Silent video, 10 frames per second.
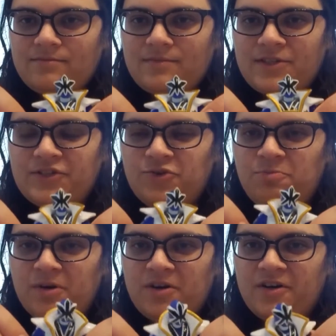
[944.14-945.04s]

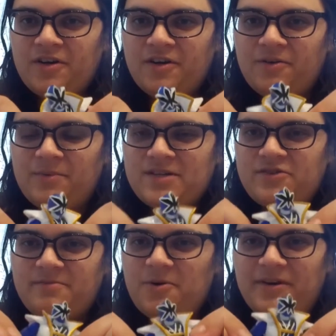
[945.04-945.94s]
Super
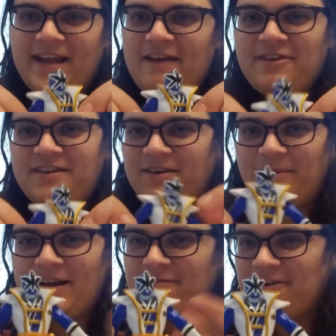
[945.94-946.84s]
Wizard Mode Kevin or
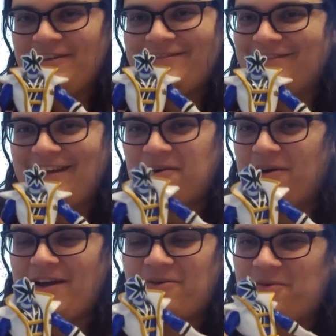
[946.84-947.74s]
whatever. I
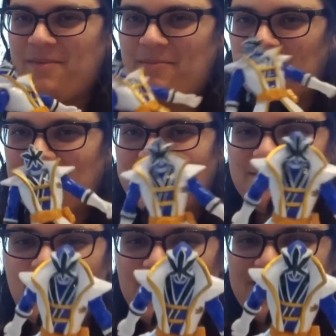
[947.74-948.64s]
don't remember what
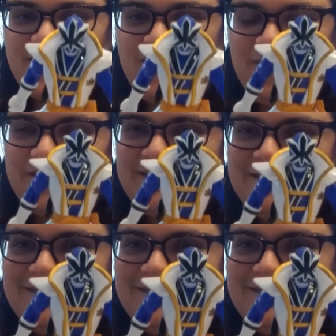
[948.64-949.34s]
this mode is called.